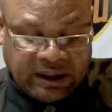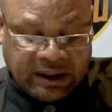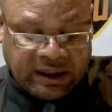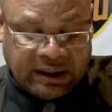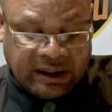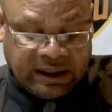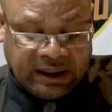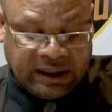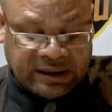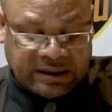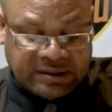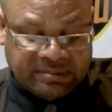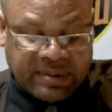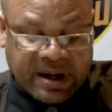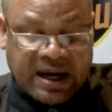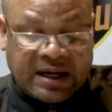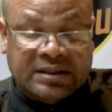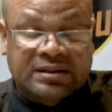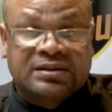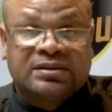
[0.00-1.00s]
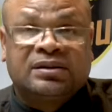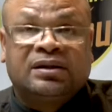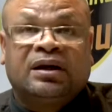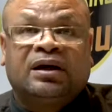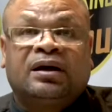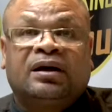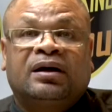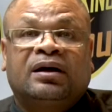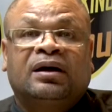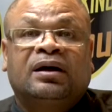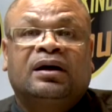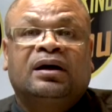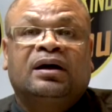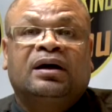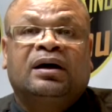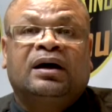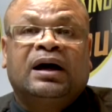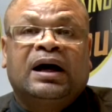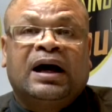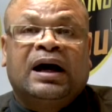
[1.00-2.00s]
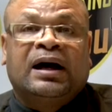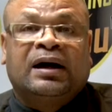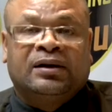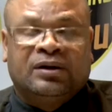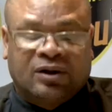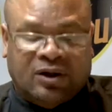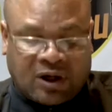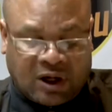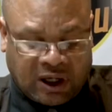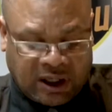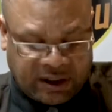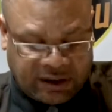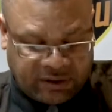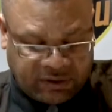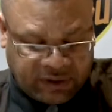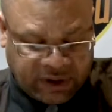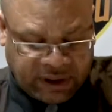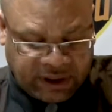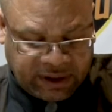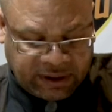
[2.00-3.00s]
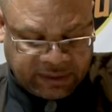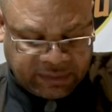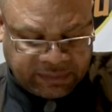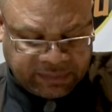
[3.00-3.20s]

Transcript: in East Bastia and Connery.